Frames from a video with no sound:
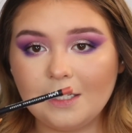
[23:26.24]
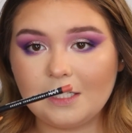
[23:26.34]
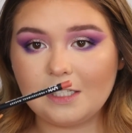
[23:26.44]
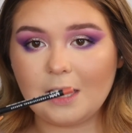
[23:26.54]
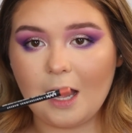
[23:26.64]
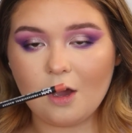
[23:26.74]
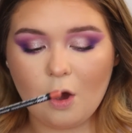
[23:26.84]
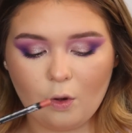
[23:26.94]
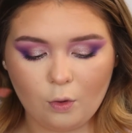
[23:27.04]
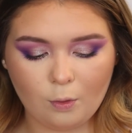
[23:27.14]

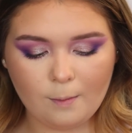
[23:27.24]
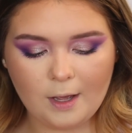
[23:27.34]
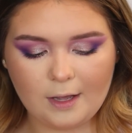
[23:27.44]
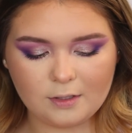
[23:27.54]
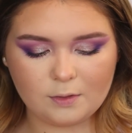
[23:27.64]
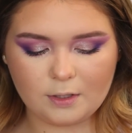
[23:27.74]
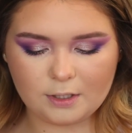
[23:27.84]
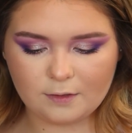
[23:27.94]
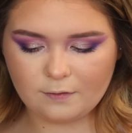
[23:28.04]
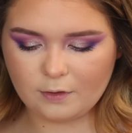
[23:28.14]
Stockholm. I'll
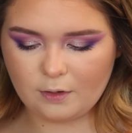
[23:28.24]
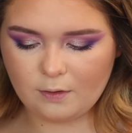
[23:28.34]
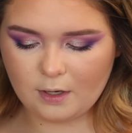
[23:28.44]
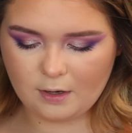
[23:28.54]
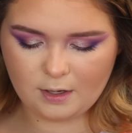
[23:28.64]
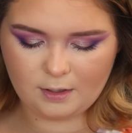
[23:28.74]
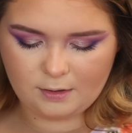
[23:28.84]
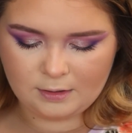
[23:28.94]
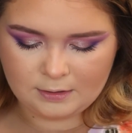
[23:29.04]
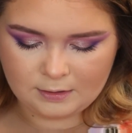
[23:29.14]
swatch it for you
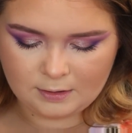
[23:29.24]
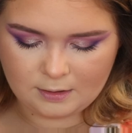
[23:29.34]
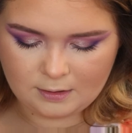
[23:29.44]
guys.